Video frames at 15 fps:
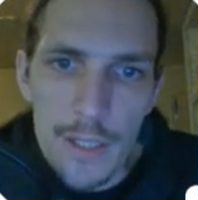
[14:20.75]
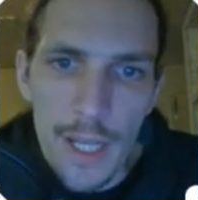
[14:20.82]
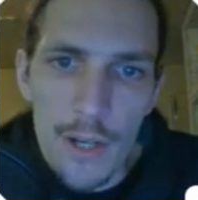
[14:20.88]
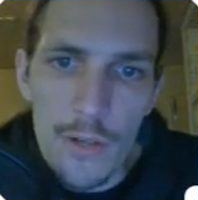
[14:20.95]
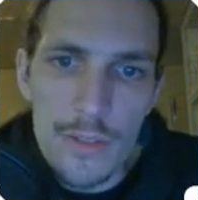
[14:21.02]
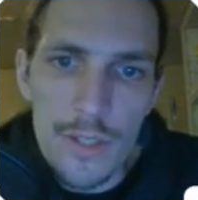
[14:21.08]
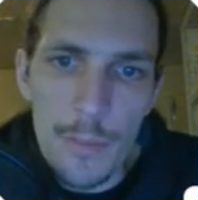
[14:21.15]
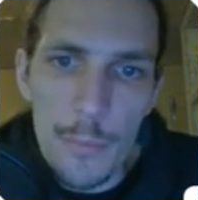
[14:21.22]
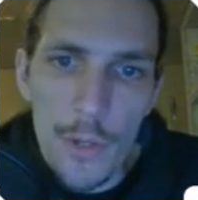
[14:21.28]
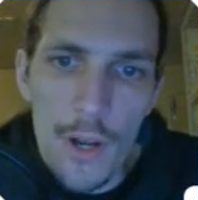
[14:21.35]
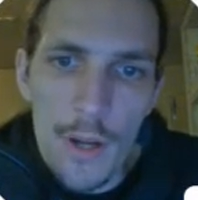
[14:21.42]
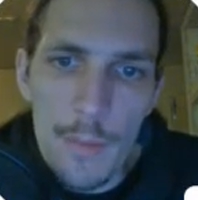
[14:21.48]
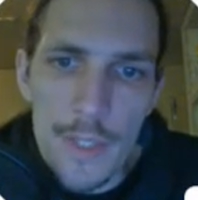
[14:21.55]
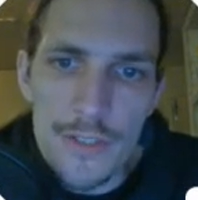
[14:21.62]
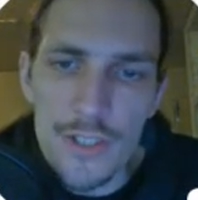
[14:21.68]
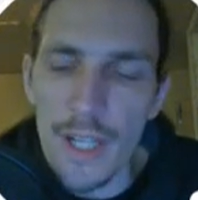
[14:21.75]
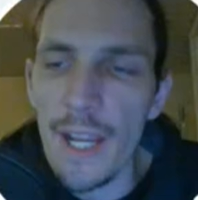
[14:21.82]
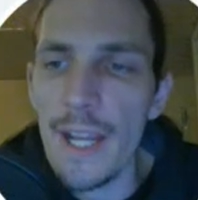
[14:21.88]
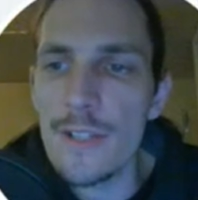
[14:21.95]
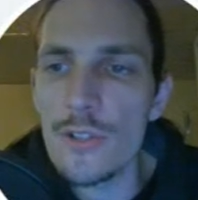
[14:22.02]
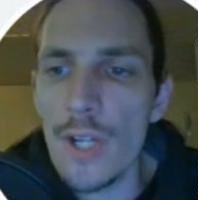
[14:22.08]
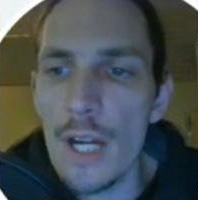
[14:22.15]
Now, the problem is I
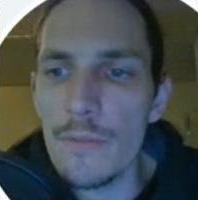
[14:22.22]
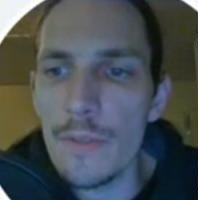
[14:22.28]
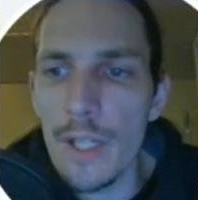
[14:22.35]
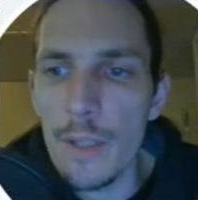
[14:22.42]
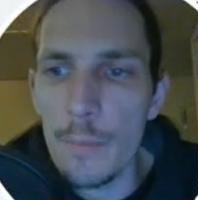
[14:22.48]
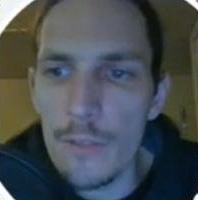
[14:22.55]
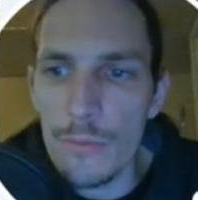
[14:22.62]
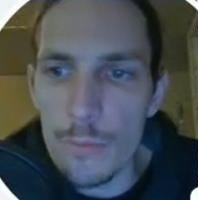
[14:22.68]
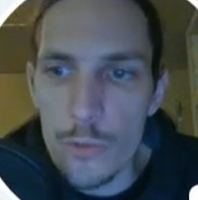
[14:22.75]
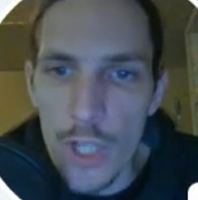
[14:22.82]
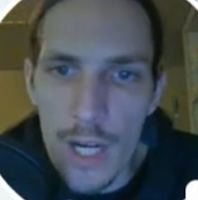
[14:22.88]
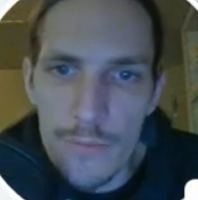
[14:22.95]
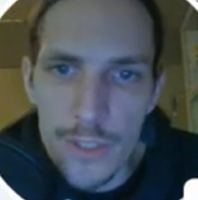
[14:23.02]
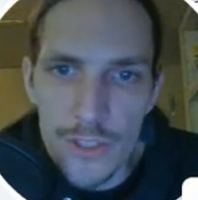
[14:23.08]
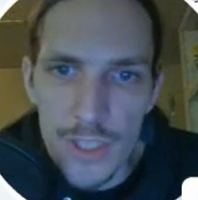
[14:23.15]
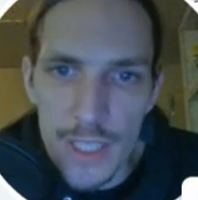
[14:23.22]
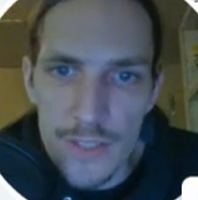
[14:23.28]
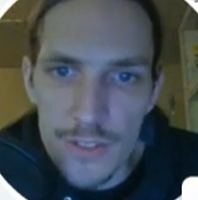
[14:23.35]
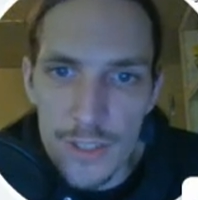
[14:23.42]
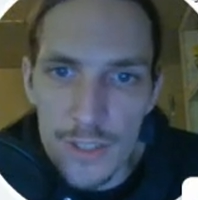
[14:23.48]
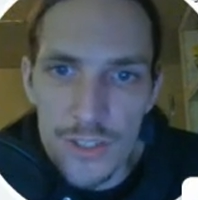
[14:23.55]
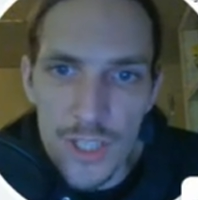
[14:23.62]
had traffic come in from Traffic
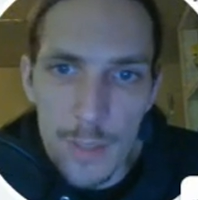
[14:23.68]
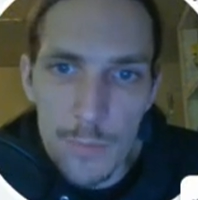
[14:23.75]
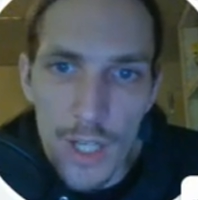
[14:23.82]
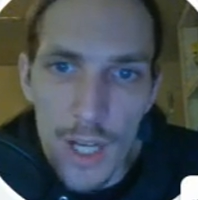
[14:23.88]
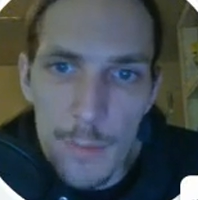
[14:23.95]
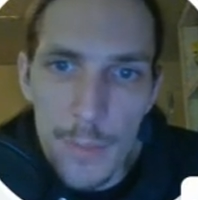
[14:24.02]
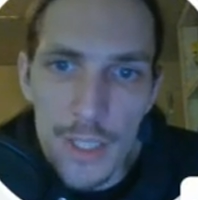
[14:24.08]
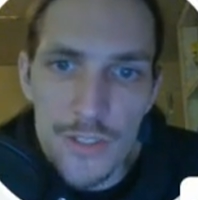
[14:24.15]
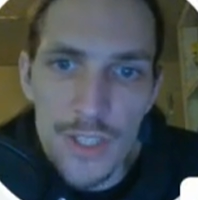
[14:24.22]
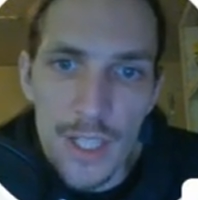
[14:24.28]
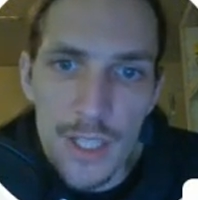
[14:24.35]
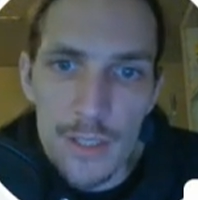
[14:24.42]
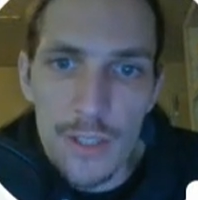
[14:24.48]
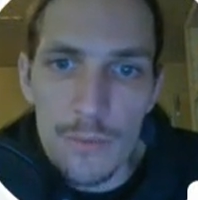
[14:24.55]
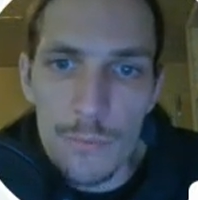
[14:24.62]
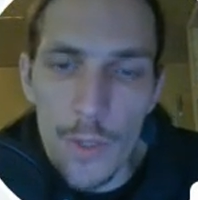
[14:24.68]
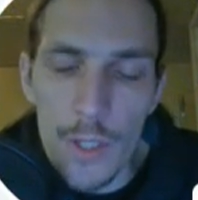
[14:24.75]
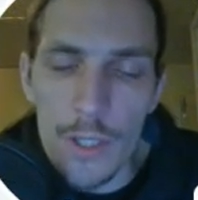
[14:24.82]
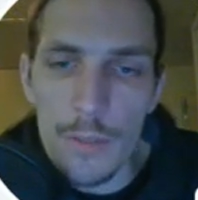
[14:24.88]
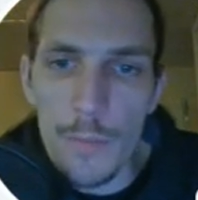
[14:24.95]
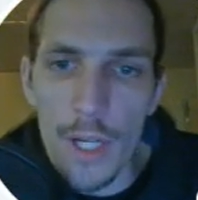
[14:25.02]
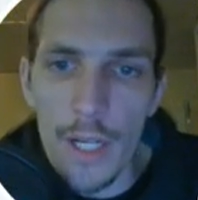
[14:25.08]
Zest at the same time, because I had
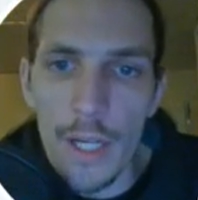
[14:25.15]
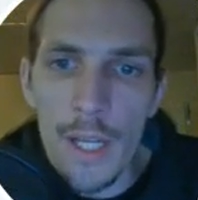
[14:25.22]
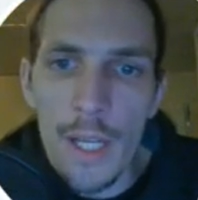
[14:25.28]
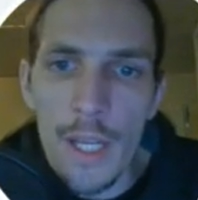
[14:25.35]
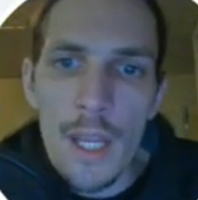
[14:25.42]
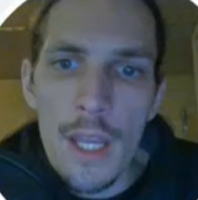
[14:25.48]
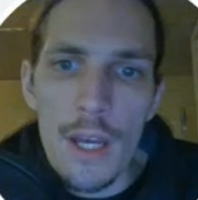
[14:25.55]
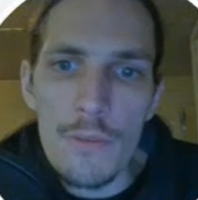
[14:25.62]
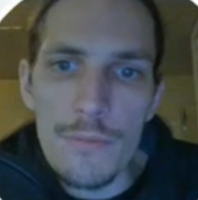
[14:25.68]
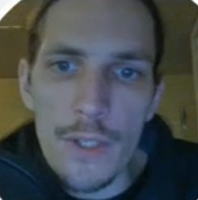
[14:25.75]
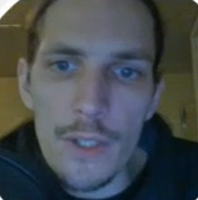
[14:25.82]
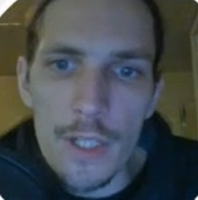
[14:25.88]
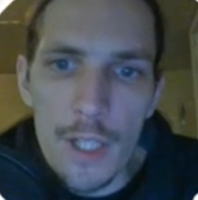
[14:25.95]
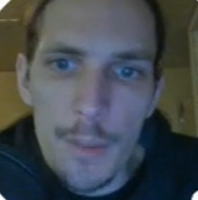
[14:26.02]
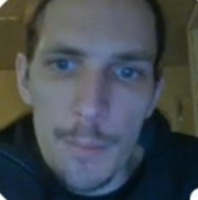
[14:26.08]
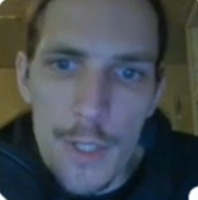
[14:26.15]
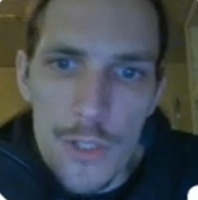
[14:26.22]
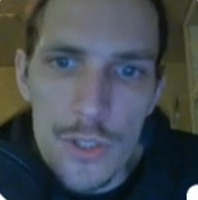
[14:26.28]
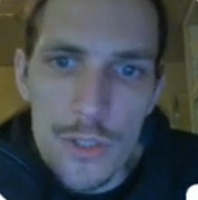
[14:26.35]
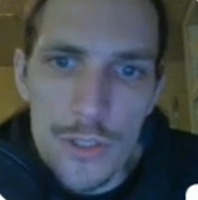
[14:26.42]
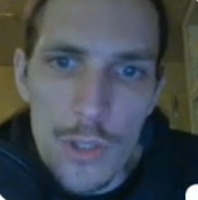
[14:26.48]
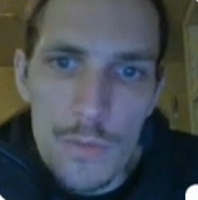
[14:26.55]
converted my affiliate
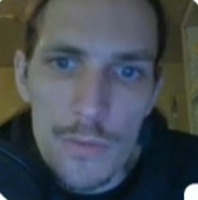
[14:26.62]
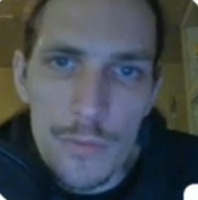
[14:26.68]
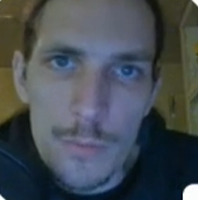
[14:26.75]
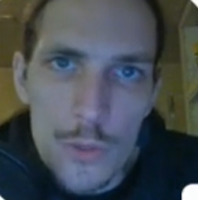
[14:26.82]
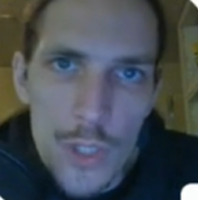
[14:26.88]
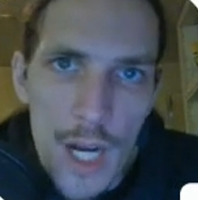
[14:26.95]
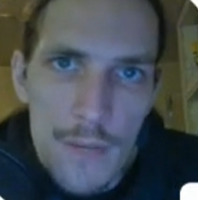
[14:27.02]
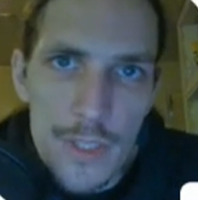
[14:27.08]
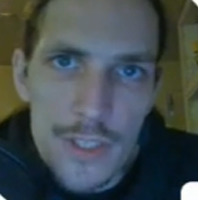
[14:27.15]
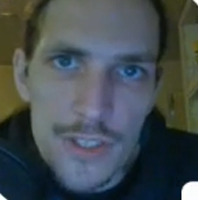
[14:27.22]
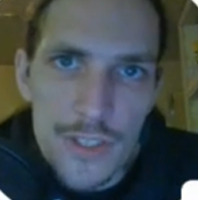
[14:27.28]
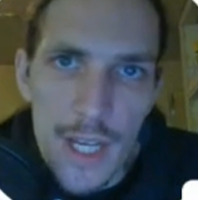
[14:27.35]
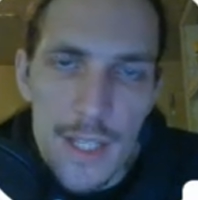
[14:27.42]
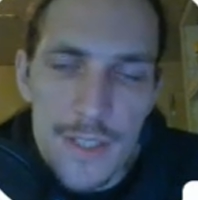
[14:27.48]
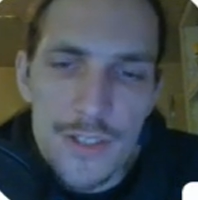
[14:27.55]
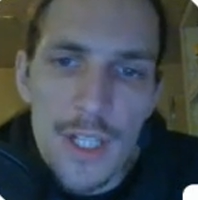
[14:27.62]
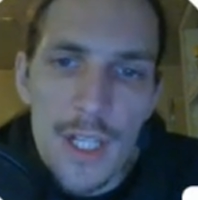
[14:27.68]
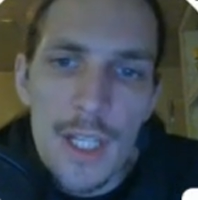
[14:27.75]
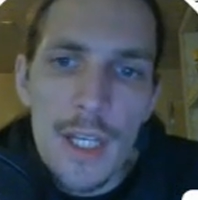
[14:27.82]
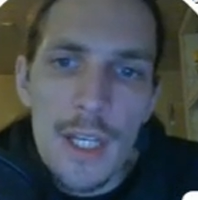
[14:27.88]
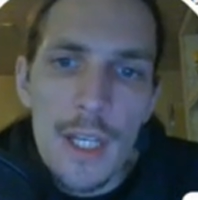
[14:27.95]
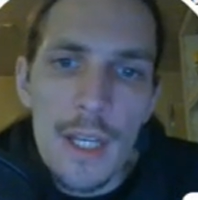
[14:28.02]
commissions over from Traffic Zest
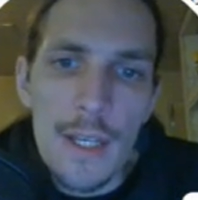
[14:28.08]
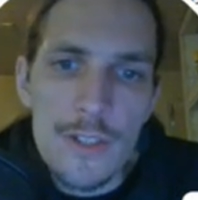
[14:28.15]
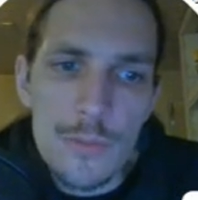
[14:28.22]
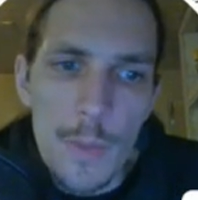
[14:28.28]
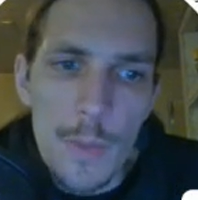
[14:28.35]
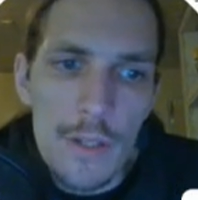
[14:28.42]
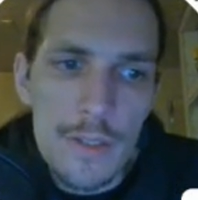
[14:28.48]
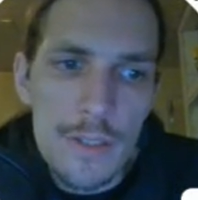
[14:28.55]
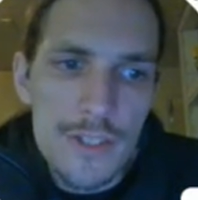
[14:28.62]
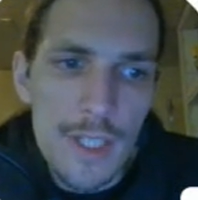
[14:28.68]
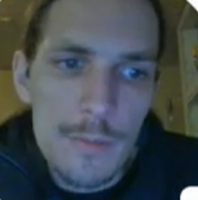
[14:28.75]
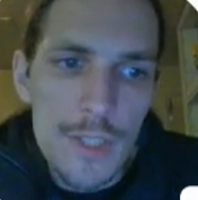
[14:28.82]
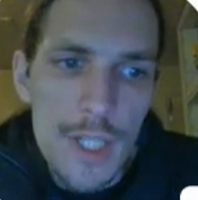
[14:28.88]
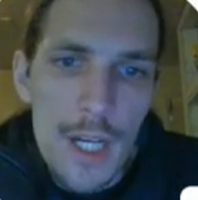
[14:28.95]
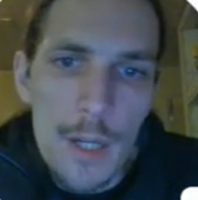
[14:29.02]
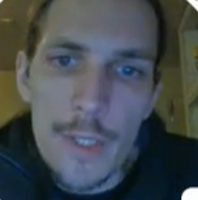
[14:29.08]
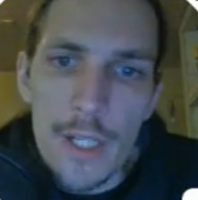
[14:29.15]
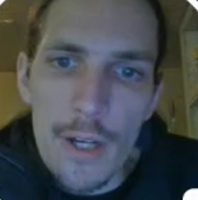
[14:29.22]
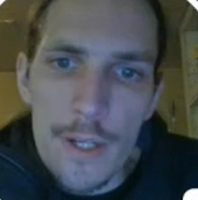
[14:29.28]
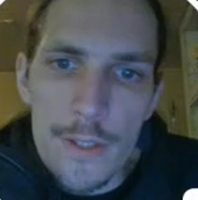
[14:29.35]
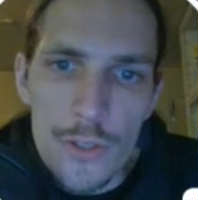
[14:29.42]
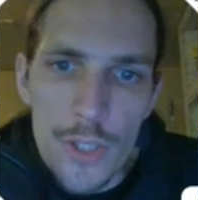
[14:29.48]
as well at the same time and
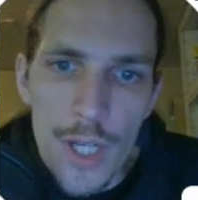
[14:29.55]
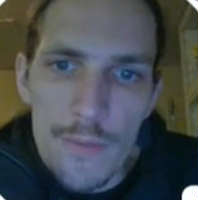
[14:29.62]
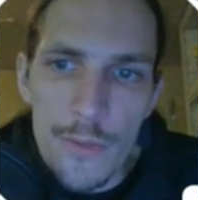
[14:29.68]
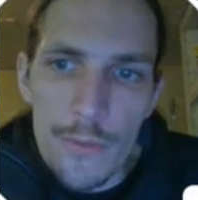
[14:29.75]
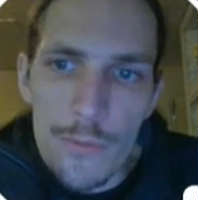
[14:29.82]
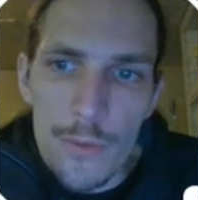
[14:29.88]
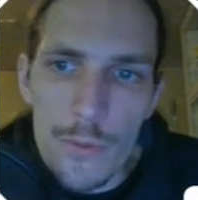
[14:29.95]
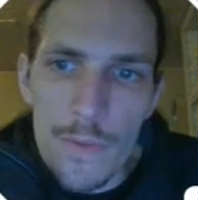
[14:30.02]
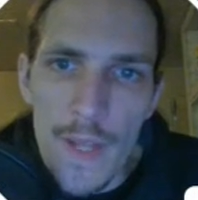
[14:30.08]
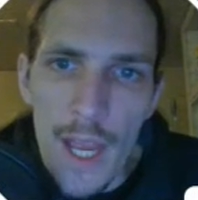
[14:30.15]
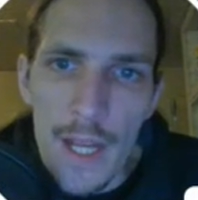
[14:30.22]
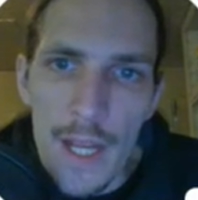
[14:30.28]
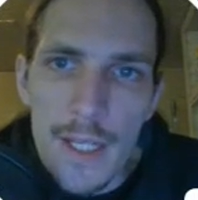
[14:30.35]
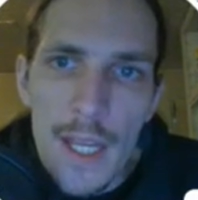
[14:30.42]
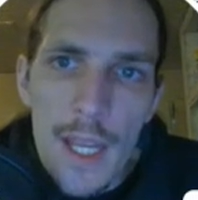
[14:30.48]
got traffic through that.